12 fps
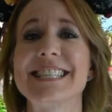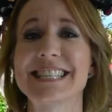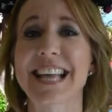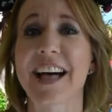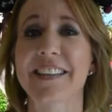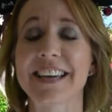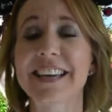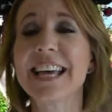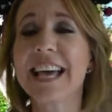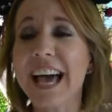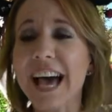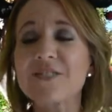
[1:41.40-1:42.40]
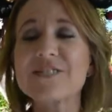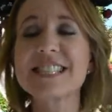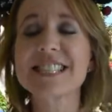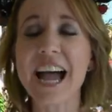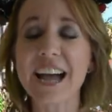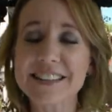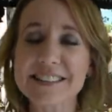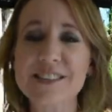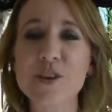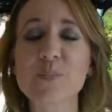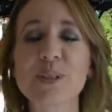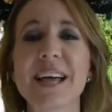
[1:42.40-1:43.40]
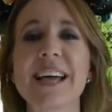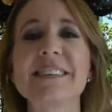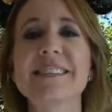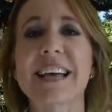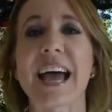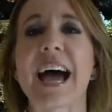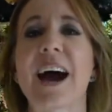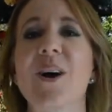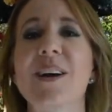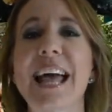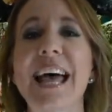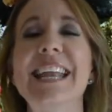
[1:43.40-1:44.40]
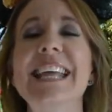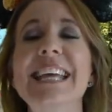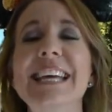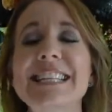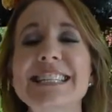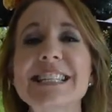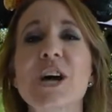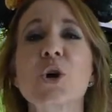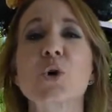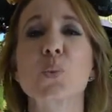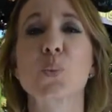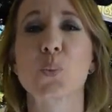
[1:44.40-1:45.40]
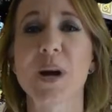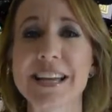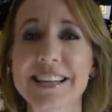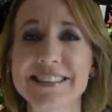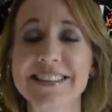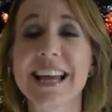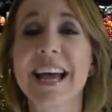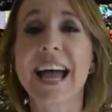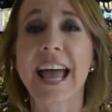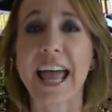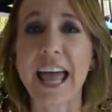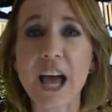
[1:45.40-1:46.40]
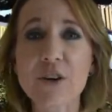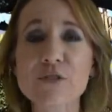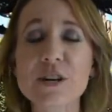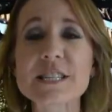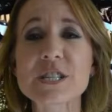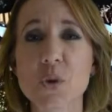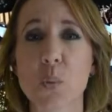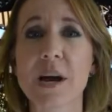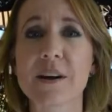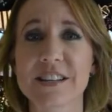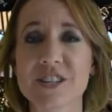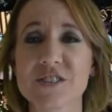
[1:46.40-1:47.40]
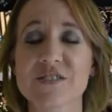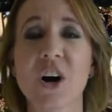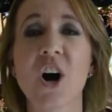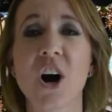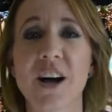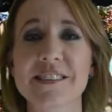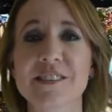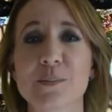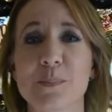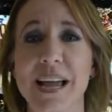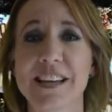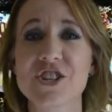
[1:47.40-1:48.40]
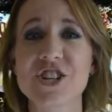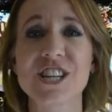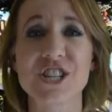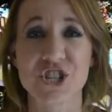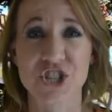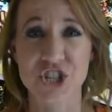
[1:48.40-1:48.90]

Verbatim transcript: and Sally have decked the place out and it's great. Every square inch of the Haunted Mansion is